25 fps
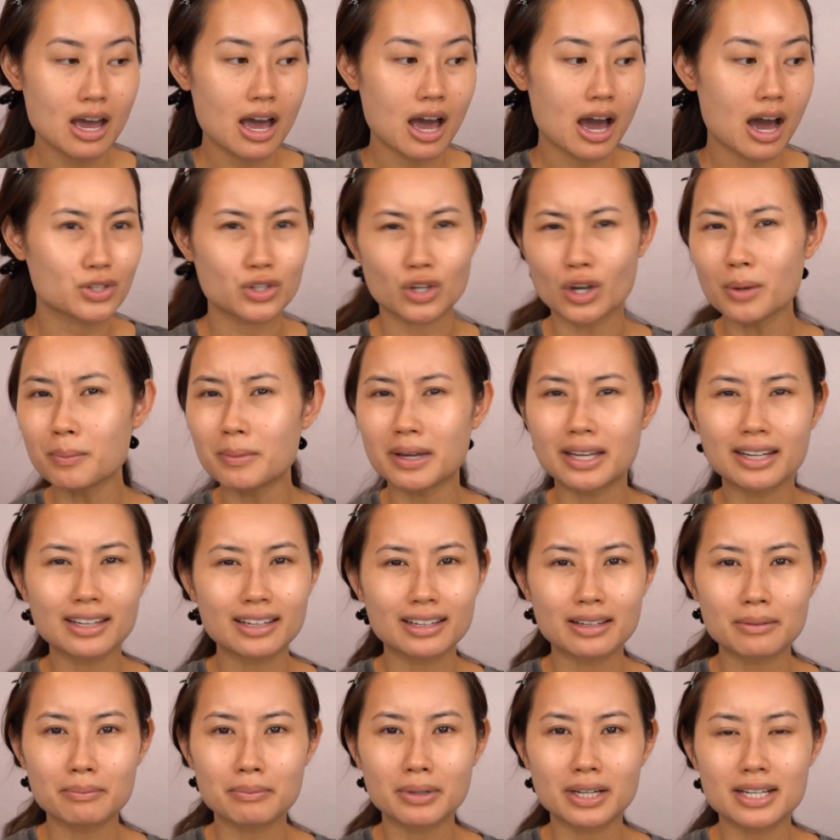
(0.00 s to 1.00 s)
So
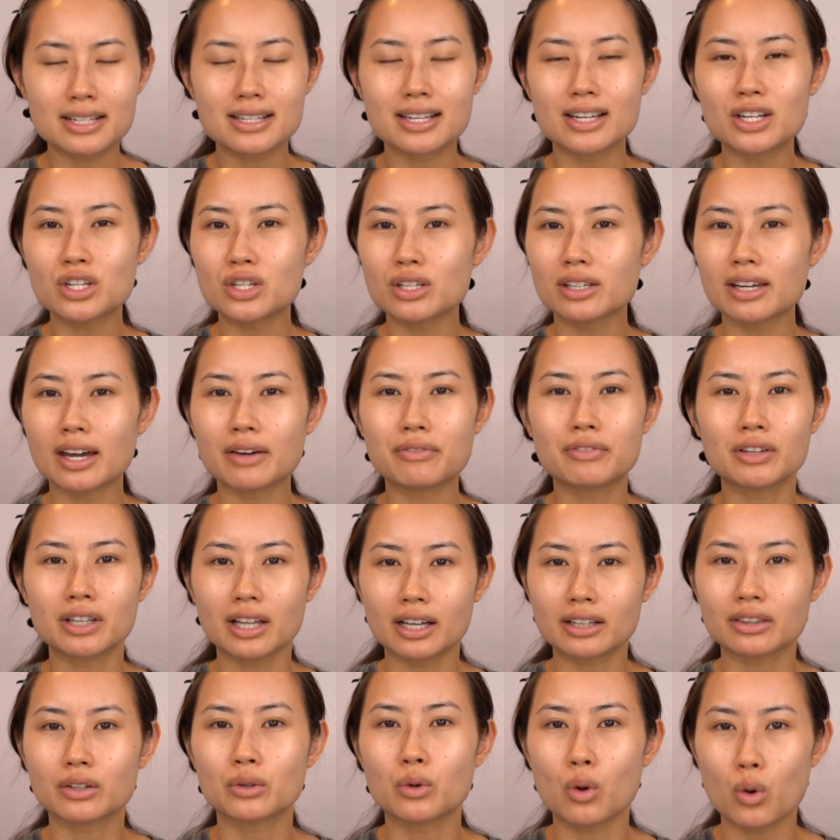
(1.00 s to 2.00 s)
many, but essentially I feel
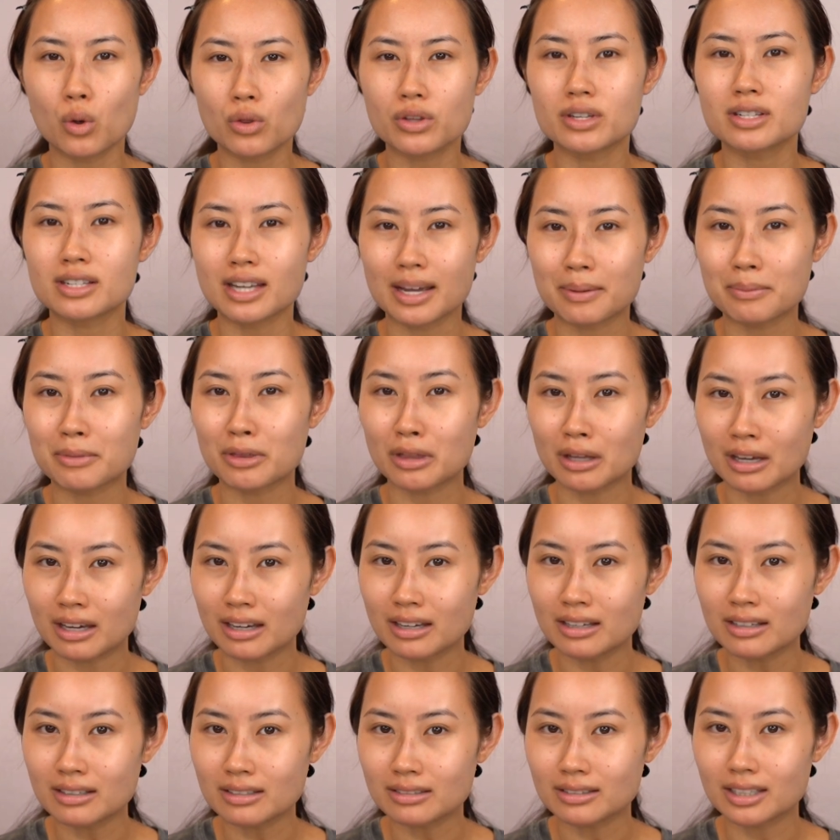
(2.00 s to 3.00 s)
like they're all the same
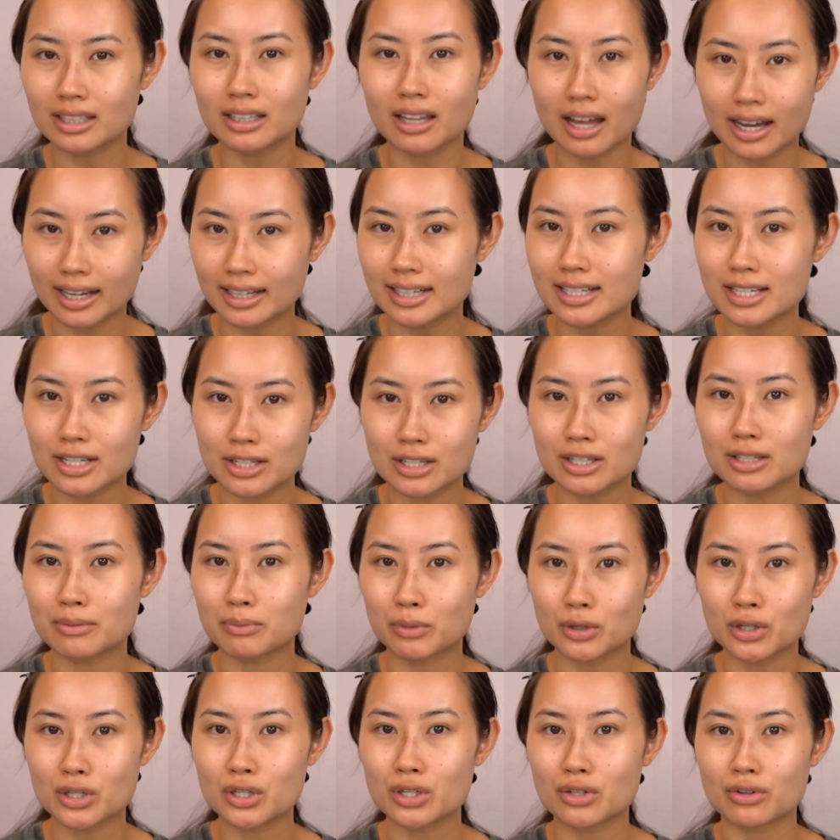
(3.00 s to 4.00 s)
thing. They're like a tinted
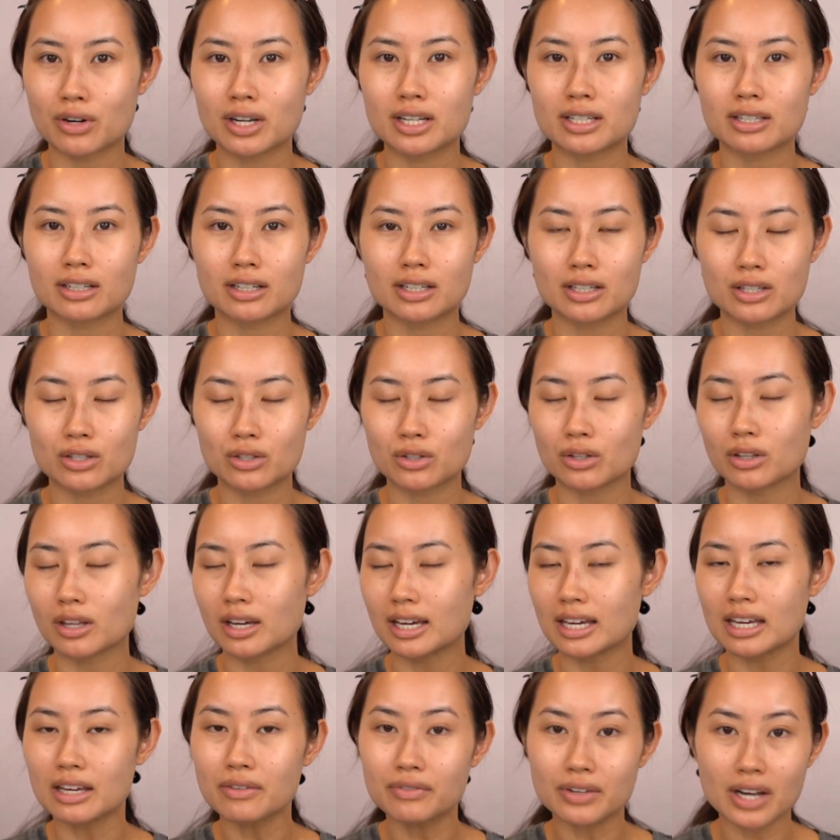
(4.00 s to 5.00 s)
moisturizer, so they
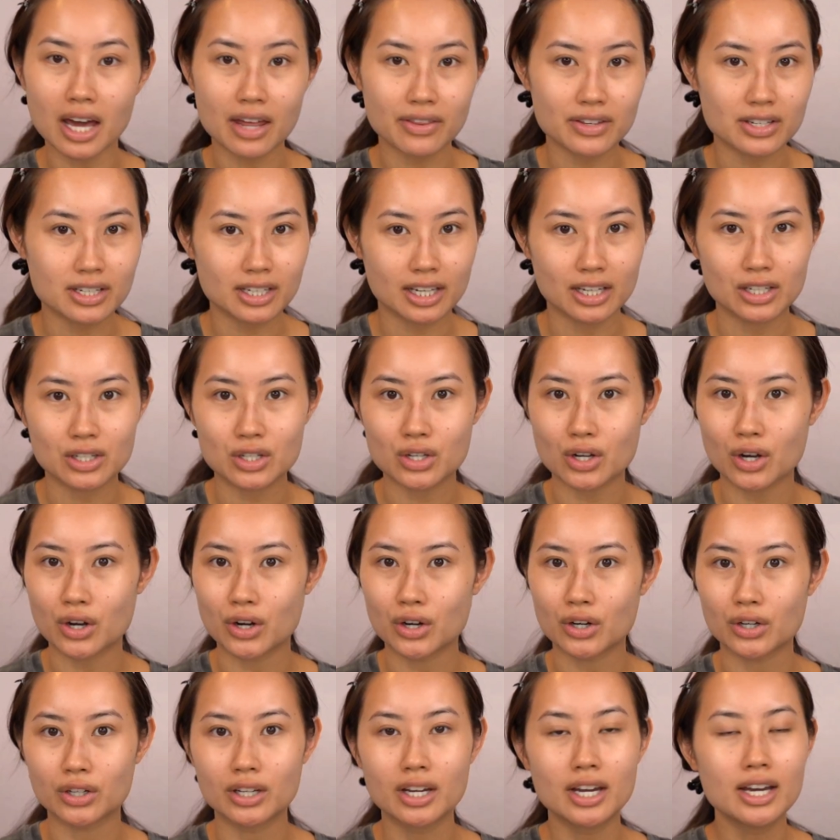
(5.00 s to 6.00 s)
even out the skin
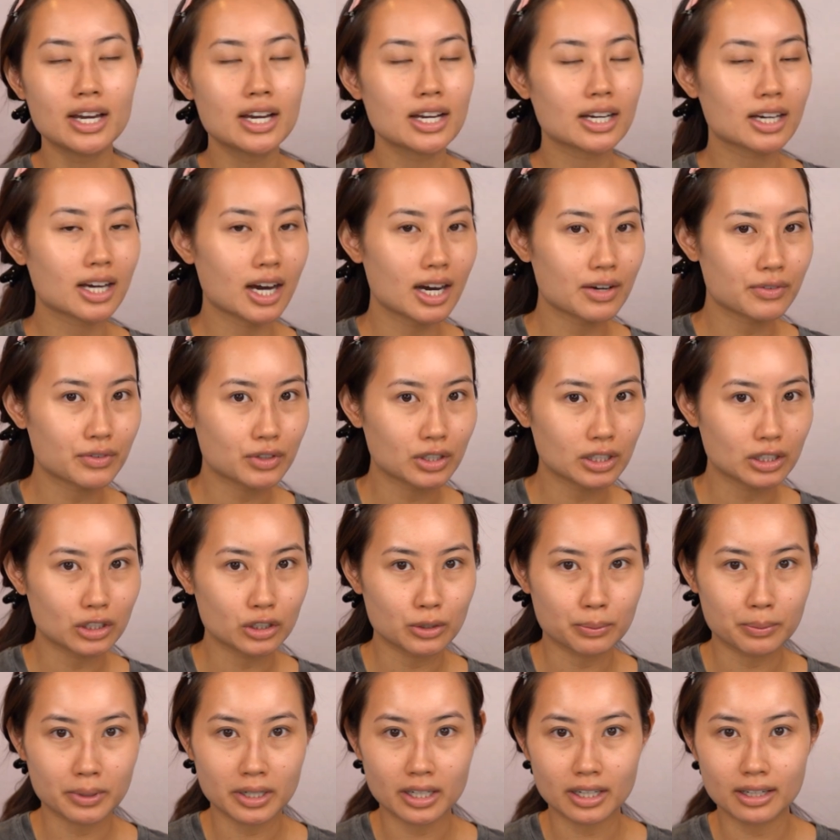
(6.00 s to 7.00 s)
tone, cover a little
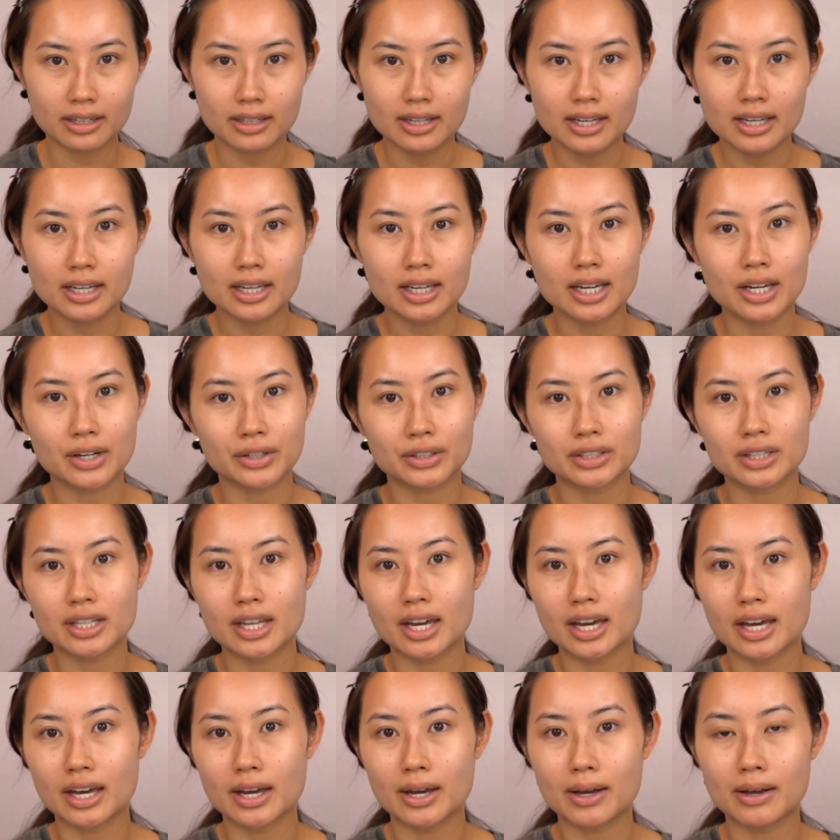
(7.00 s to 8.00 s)
bit here and
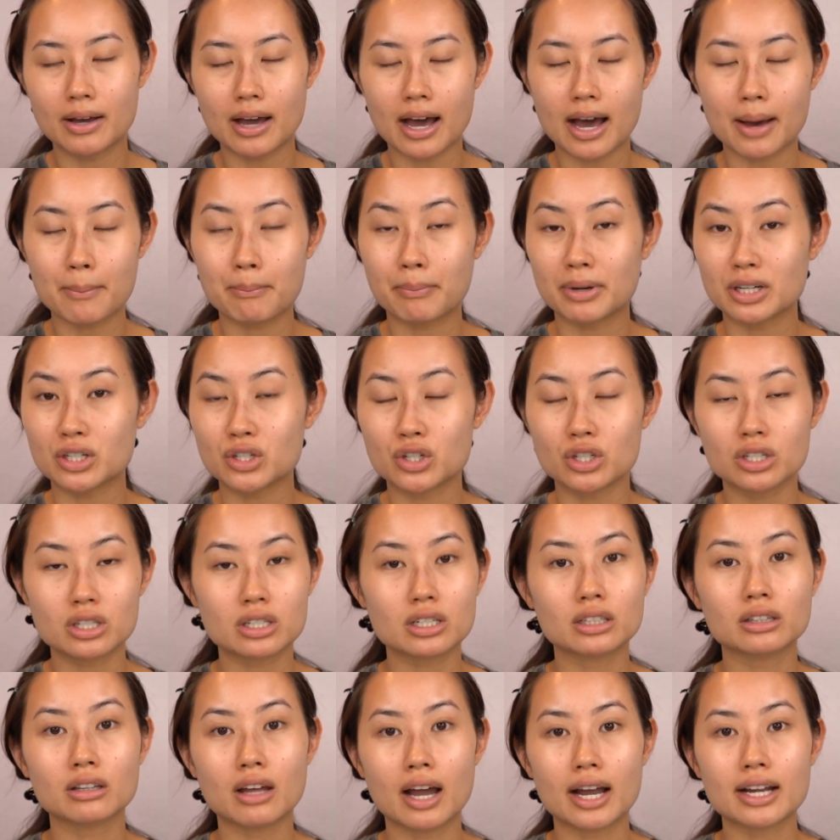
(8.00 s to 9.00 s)
there, but just
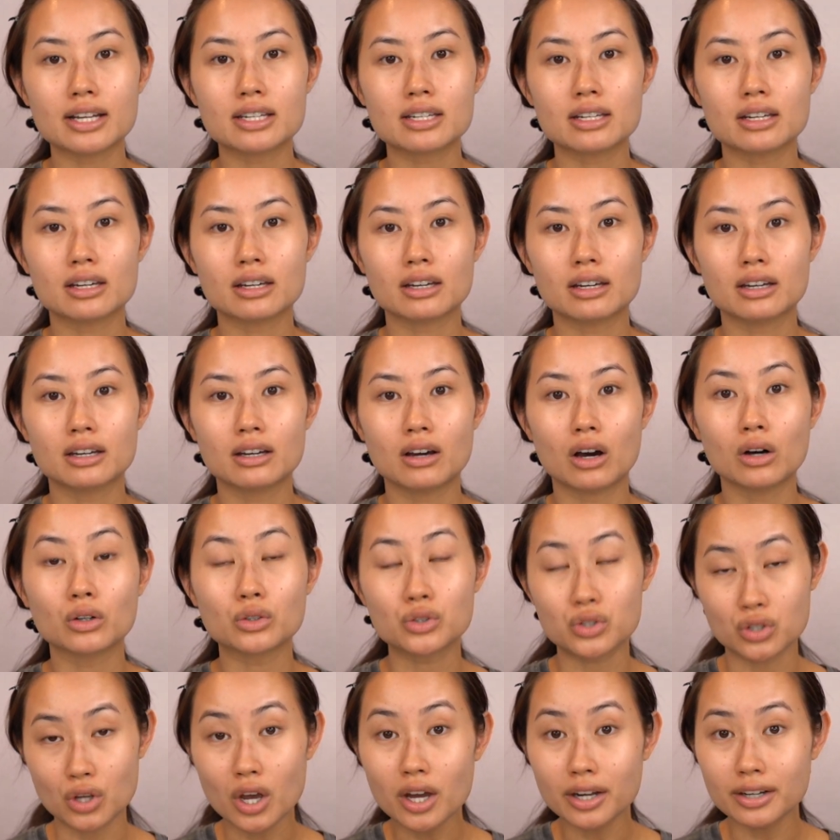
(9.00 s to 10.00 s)
a lighter
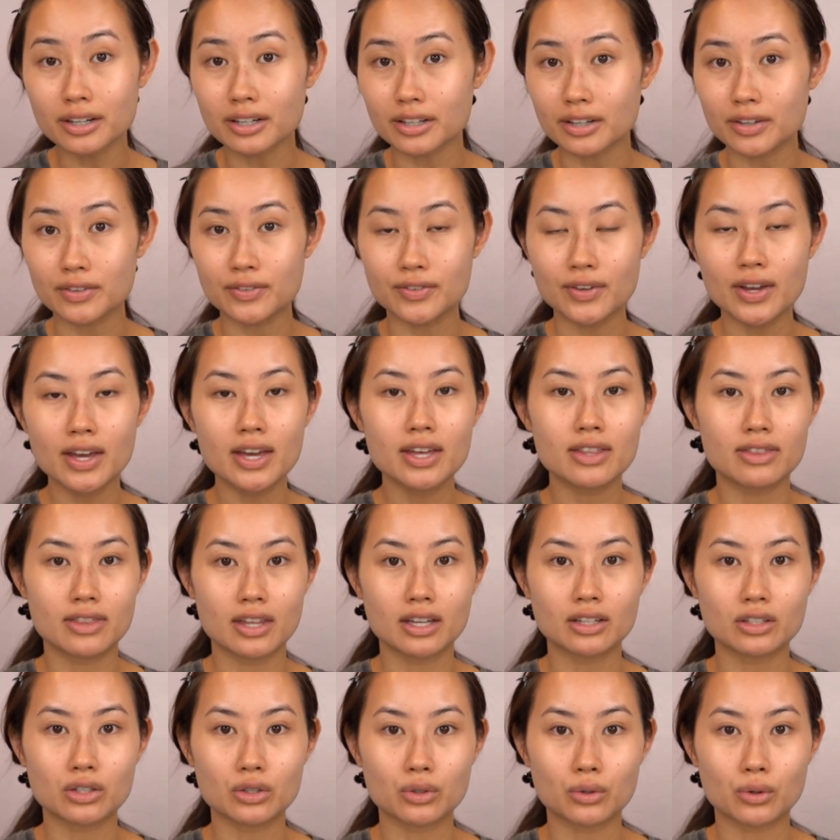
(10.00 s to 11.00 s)
alternative
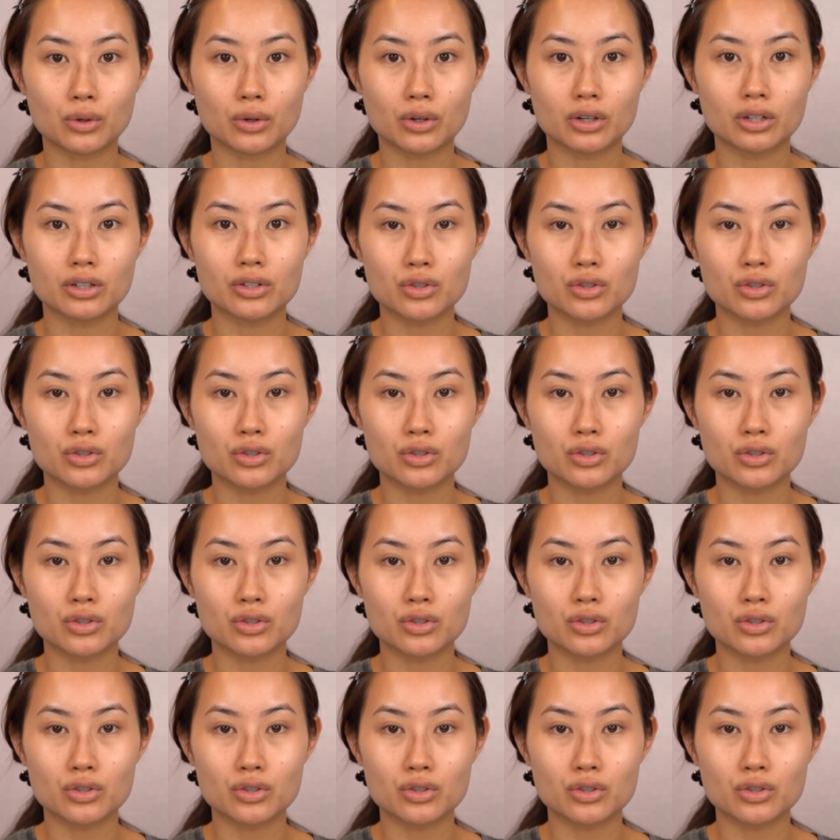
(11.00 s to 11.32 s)
than your